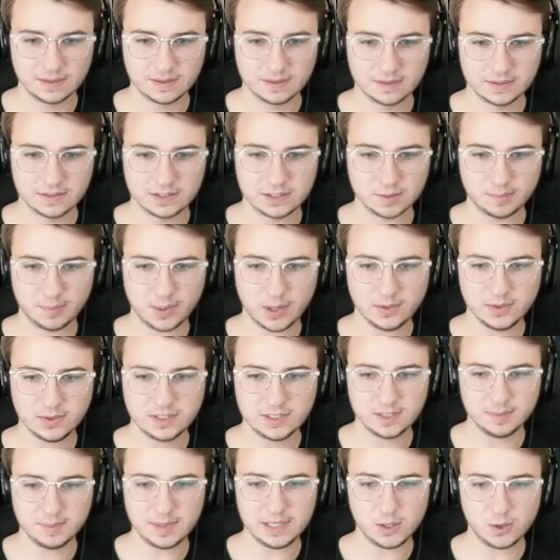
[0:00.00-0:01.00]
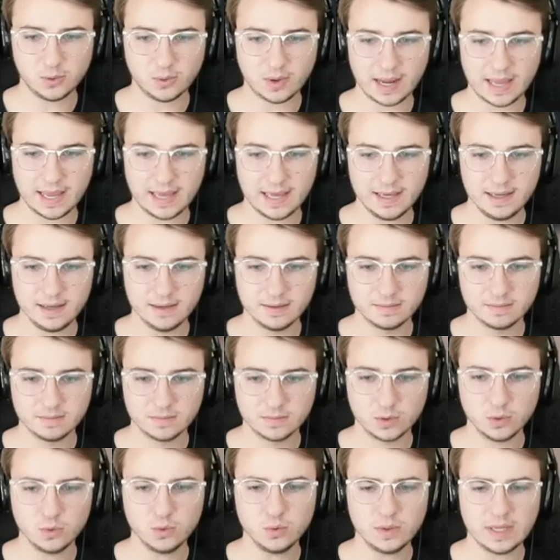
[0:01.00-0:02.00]
Supposed to be gray.
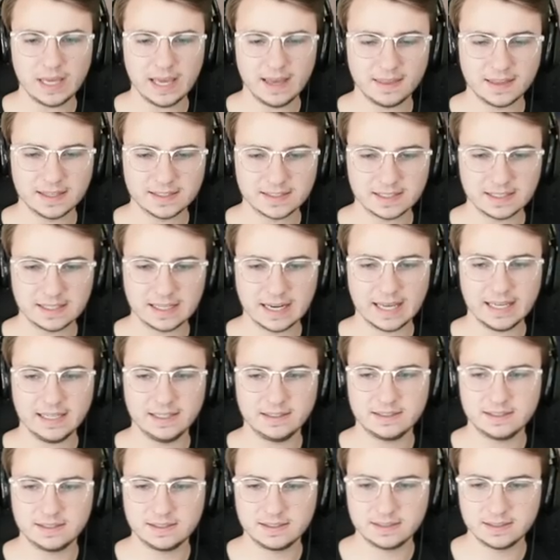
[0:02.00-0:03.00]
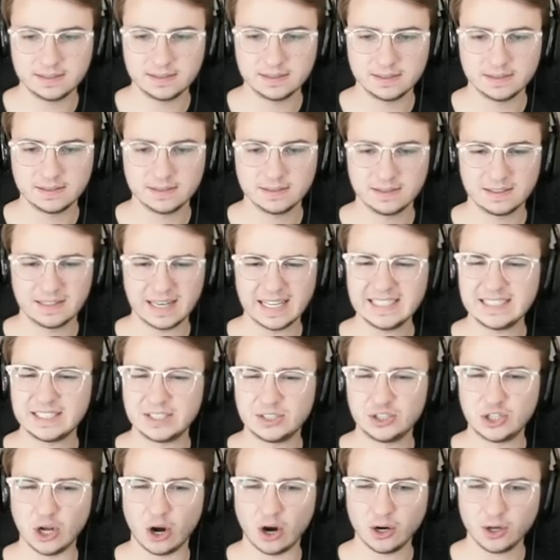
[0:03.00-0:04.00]
Ooh, yeah, that's a nice, nice
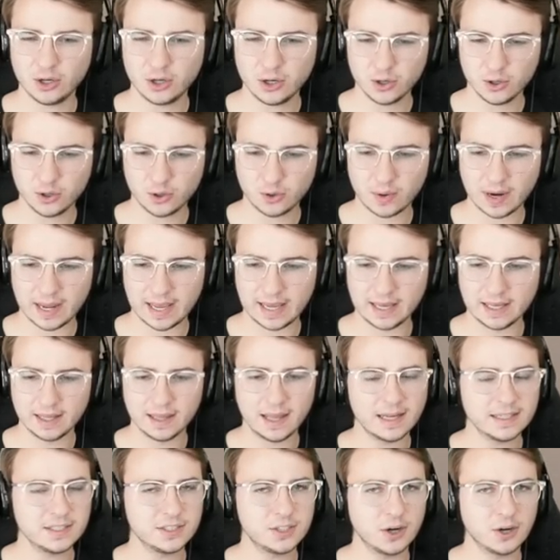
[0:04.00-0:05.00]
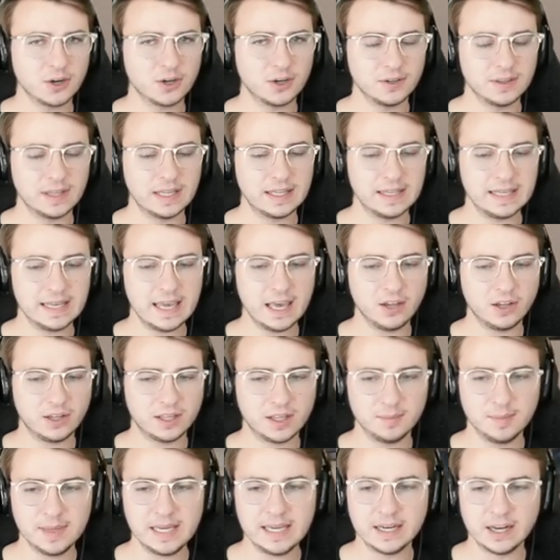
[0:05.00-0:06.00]
darker gray. A lot darker than the El
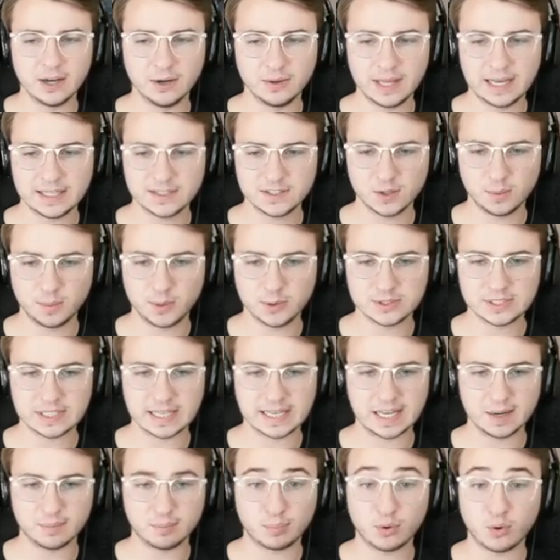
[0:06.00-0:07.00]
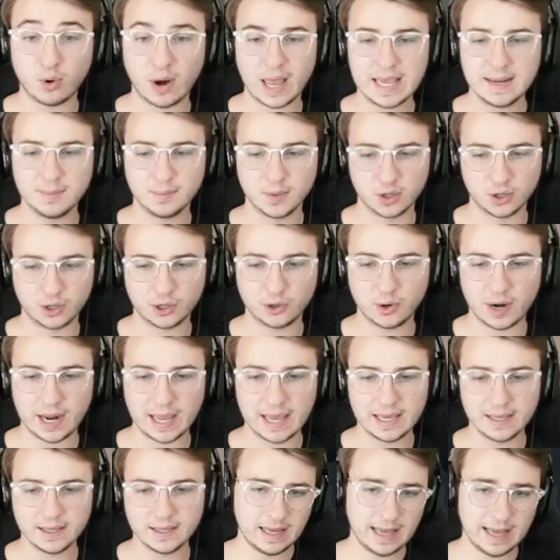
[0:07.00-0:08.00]
Camino. That's almost like a primer gray.
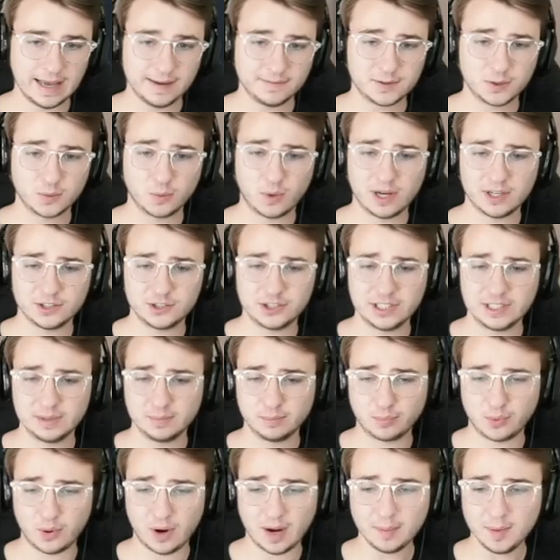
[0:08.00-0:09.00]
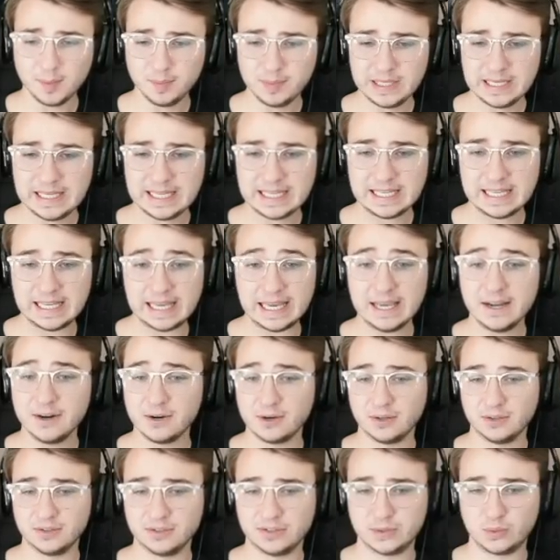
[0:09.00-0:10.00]
After washing probably
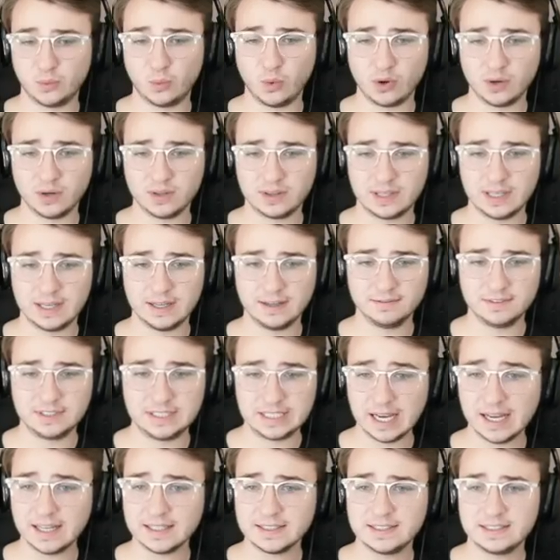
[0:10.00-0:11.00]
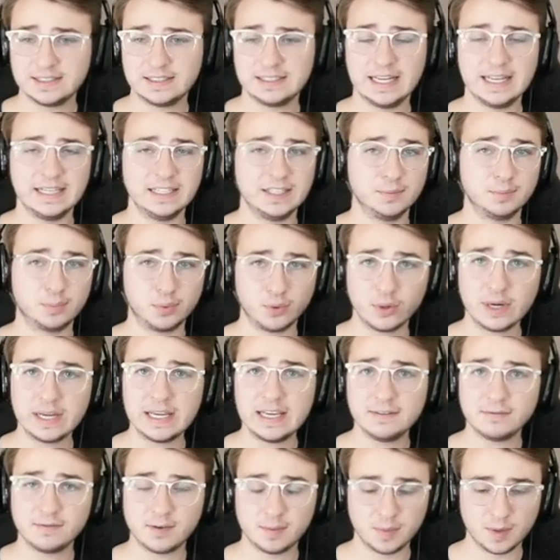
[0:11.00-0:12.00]
years worth of dust and debris
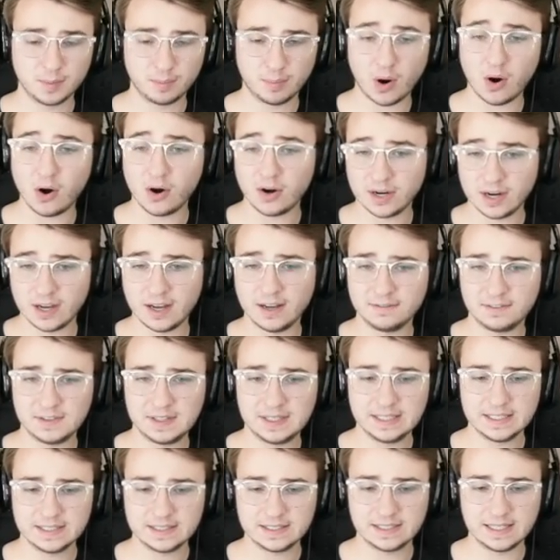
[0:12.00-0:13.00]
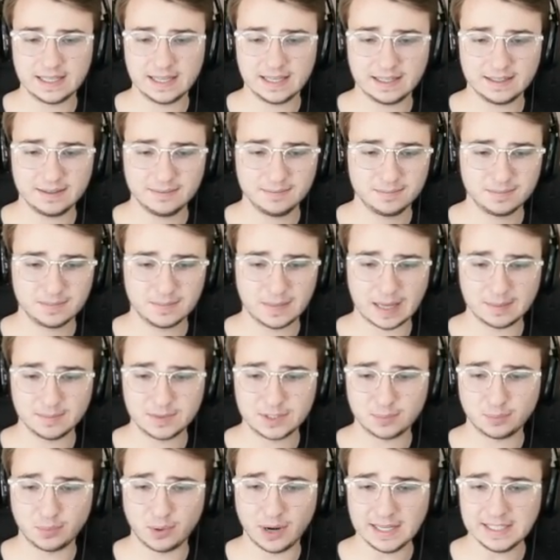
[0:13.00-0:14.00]
from the barn off of this thing, I'm
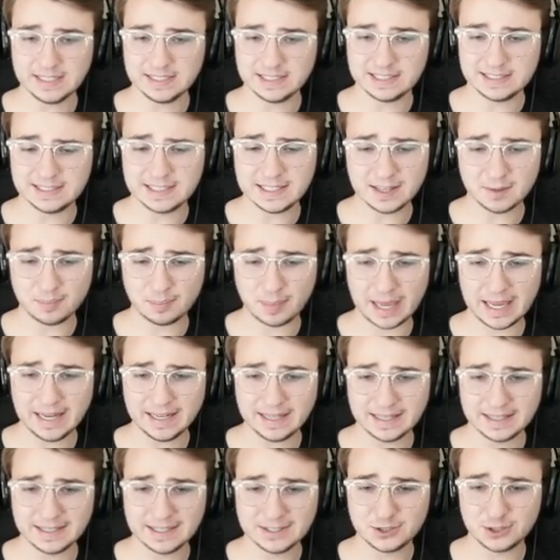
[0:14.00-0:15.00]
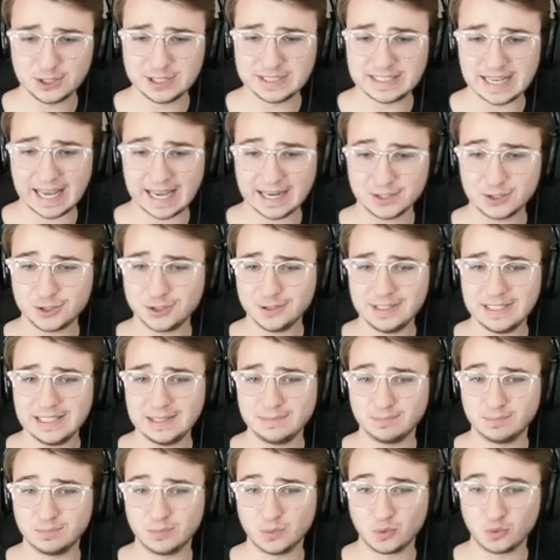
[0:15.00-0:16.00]
surprised to see the paint condition is actually
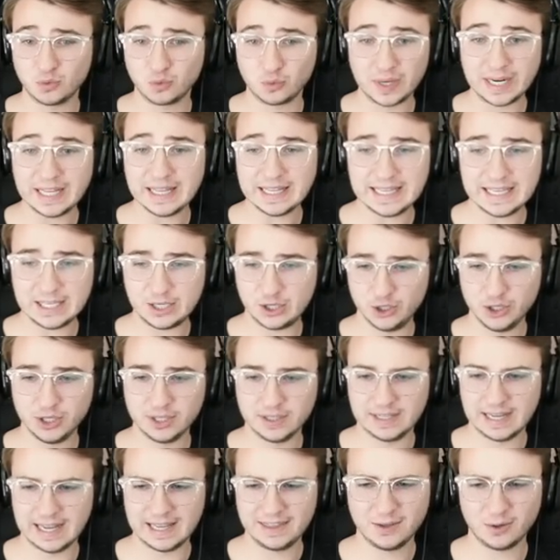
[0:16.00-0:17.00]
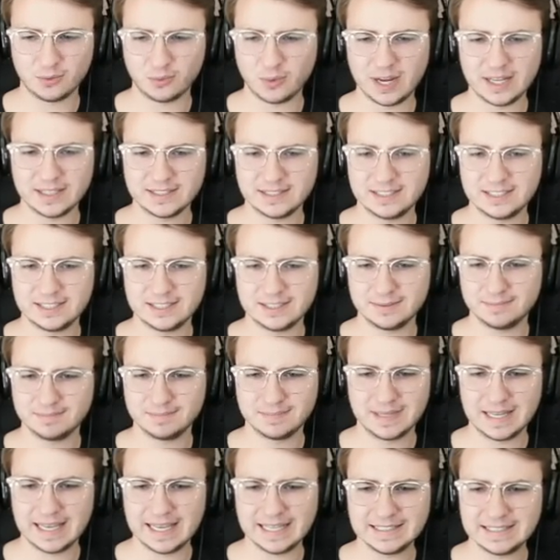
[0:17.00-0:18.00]
really good. And the rust
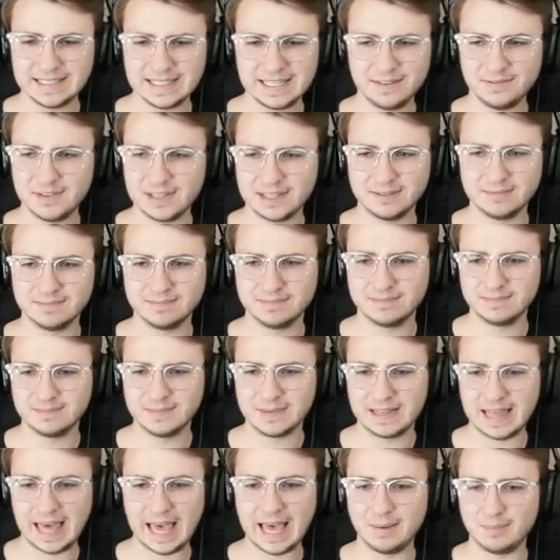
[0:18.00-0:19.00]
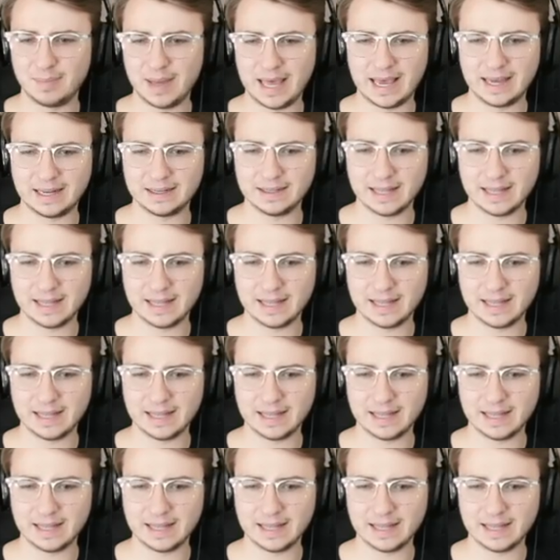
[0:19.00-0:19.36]
isn't even that bad.